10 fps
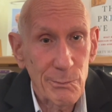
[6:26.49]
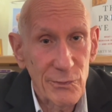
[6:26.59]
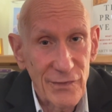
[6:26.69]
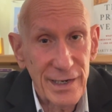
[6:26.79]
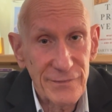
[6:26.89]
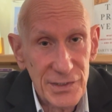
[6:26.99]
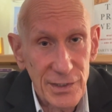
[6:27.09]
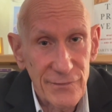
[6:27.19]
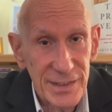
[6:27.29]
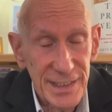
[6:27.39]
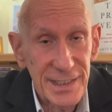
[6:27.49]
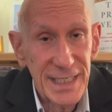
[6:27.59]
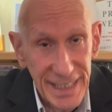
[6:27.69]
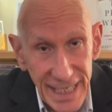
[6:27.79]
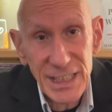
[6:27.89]
preventive services,
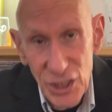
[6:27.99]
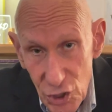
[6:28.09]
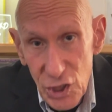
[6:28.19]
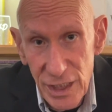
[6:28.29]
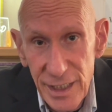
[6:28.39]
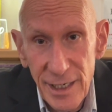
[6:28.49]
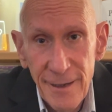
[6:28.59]
and that's good,